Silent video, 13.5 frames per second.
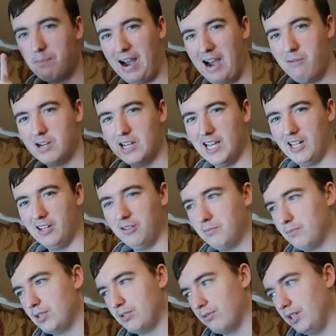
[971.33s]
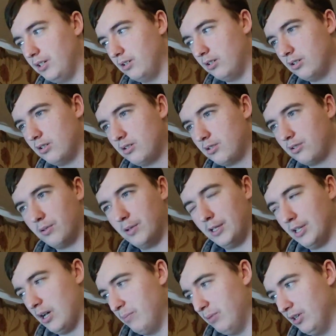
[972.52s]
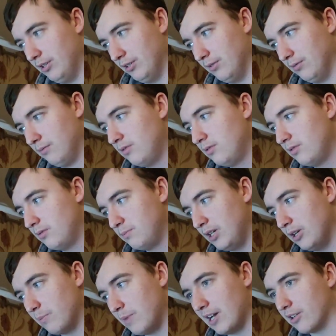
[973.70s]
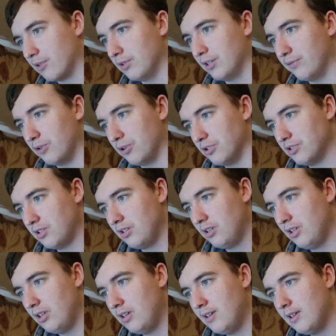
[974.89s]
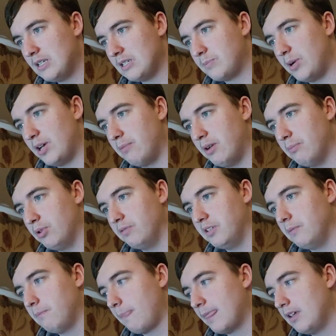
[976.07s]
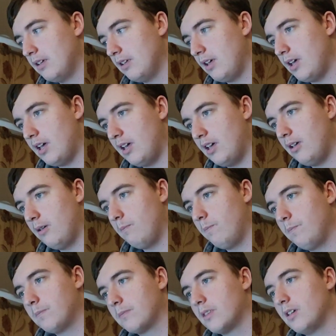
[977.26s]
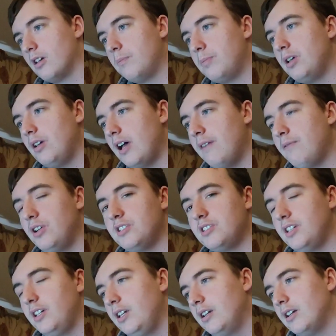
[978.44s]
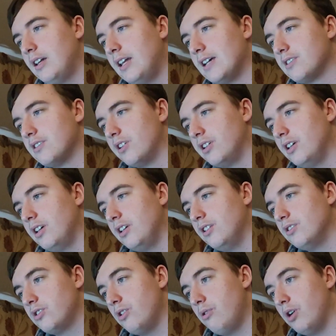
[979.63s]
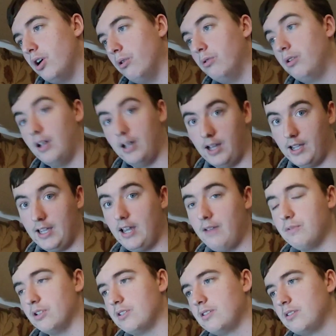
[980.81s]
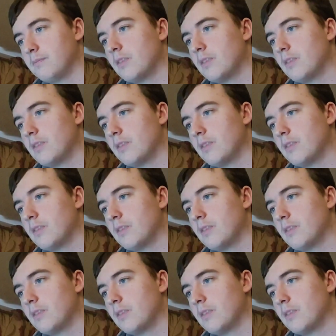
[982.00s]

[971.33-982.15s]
parallel between Green Goblin and Peter Parker in the first Spider-Man movie. Um, have I seen Last Night in Soho? I haven't.